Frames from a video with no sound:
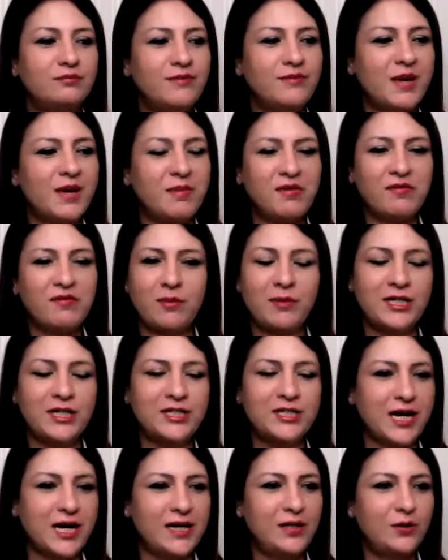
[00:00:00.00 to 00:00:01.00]
maybe from
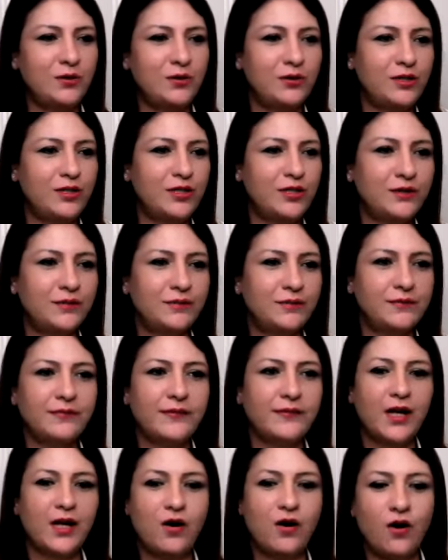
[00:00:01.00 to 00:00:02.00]
our childhood
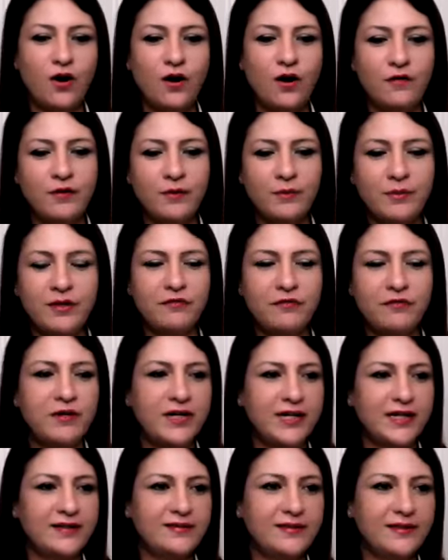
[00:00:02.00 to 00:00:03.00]
or from
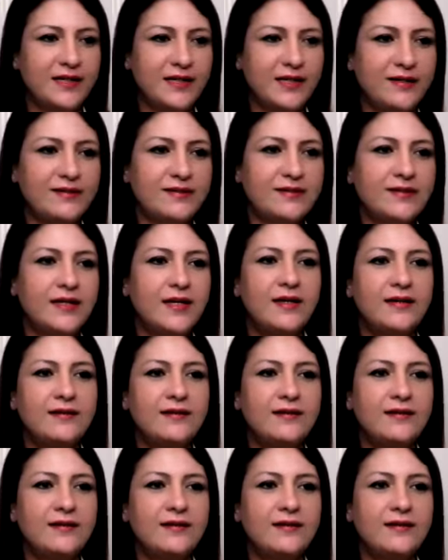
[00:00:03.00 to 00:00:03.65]
different incidents.